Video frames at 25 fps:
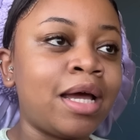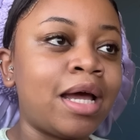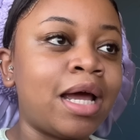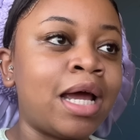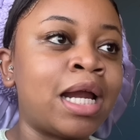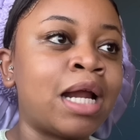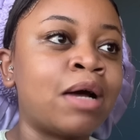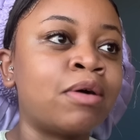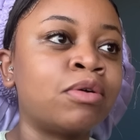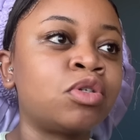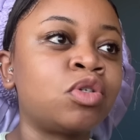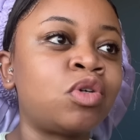
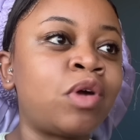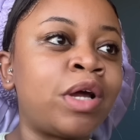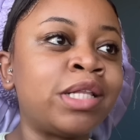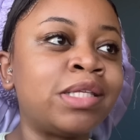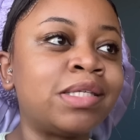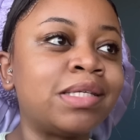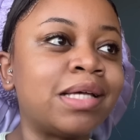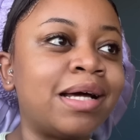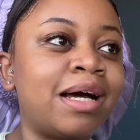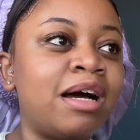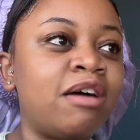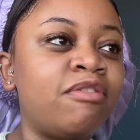and i was going
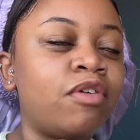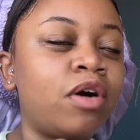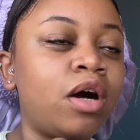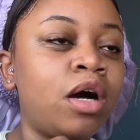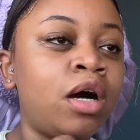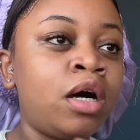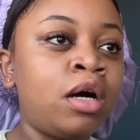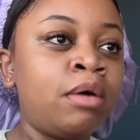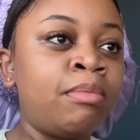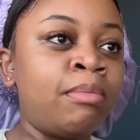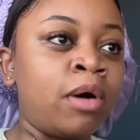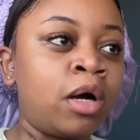to have
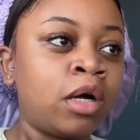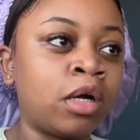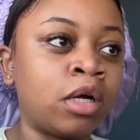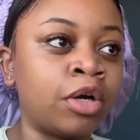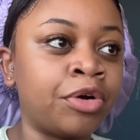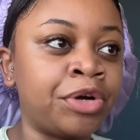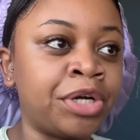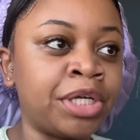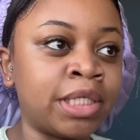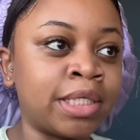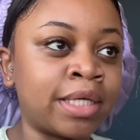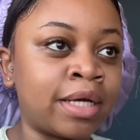a
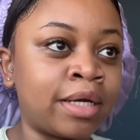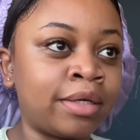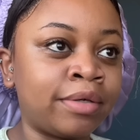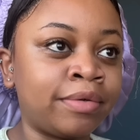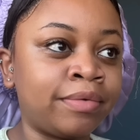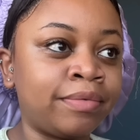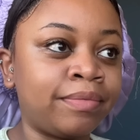margarita